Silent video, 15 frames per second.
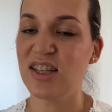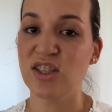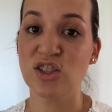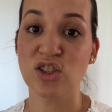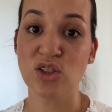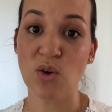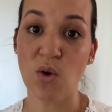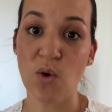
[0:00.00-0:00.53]

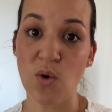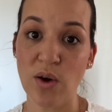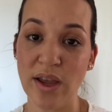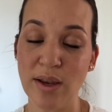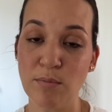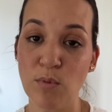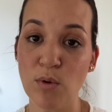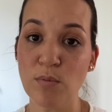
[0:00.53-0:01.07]
So in
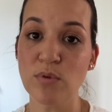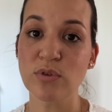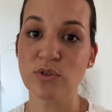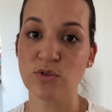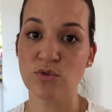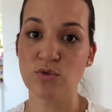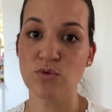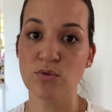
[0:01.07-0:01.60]
Momo's
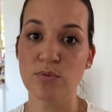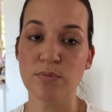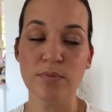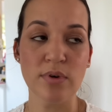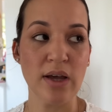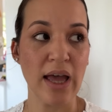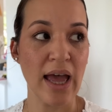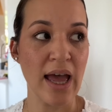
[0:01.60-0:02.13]
room
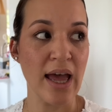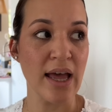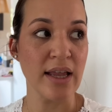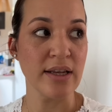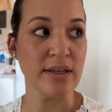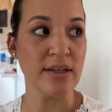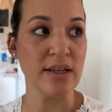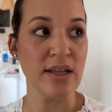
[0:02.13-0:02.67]

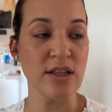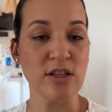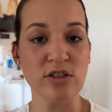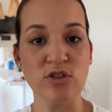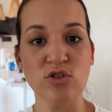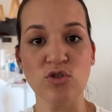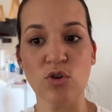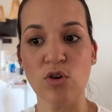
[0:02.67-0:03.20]
and in the
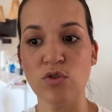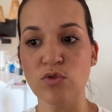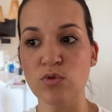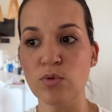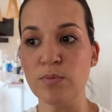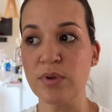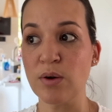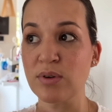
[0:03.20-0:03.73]

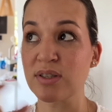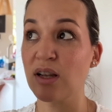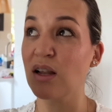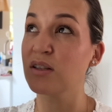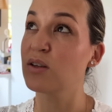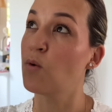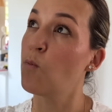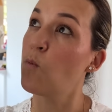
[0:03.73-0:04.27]
storeroom, there was a lot
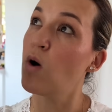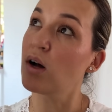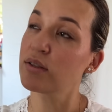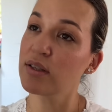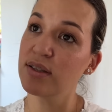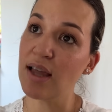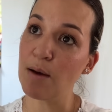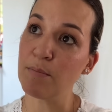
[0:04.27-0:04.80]
of water
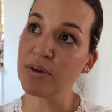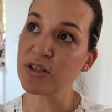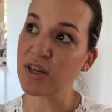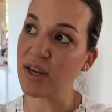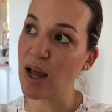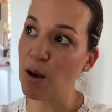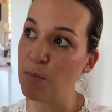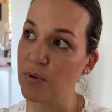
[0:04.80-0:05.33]
damage that
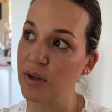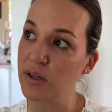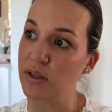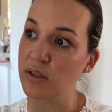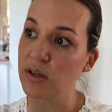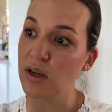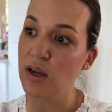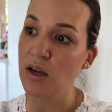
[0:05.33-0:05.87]
happened
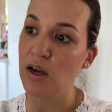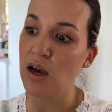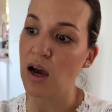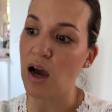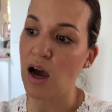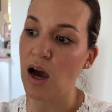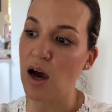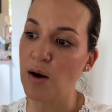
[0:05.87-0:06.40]

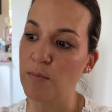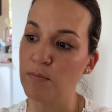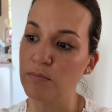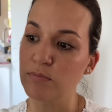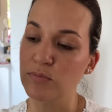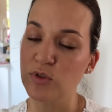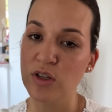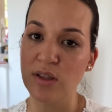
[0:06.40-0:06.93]

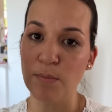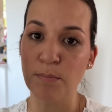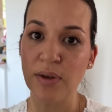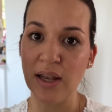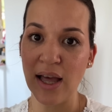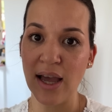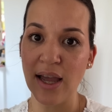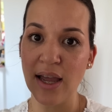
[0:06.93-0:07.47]
to the
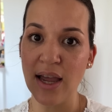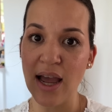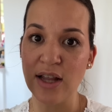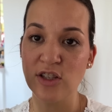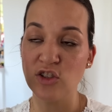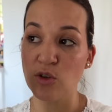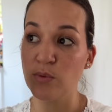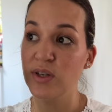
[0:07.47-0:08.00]
ply. And
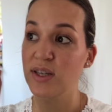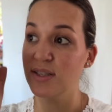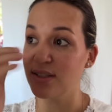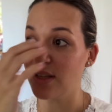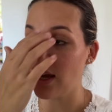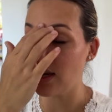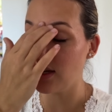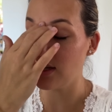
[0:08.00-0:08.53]
so we
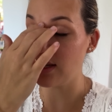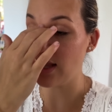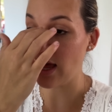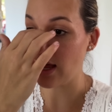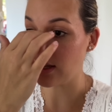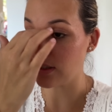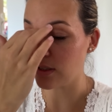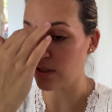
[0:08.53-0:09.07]
decided that
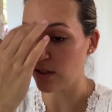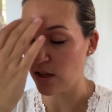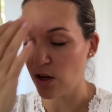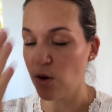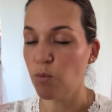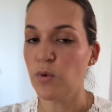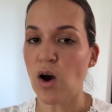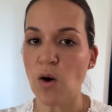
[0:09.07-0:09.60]

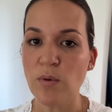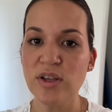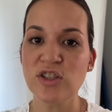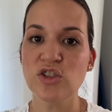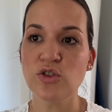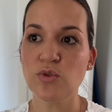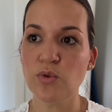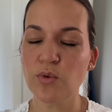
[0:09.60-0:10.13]
we always
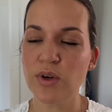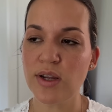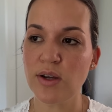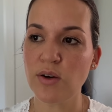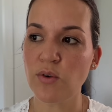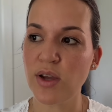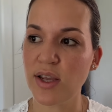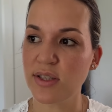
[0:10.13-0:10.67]
knew,
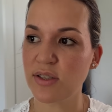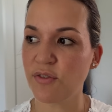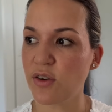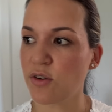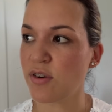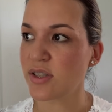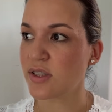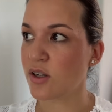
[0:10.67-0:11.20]
so for the
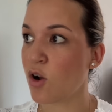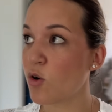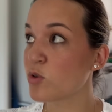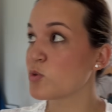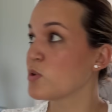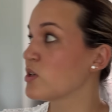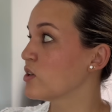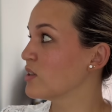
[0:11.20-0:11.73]
rest of the house, we
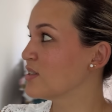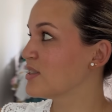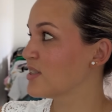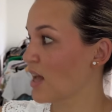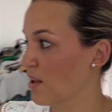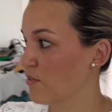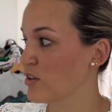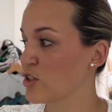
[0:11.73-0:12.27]
could
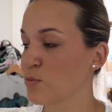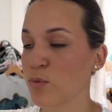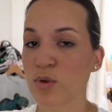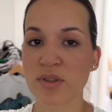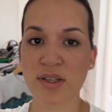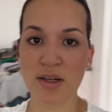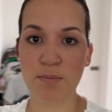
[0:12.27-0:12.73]
salvage most of the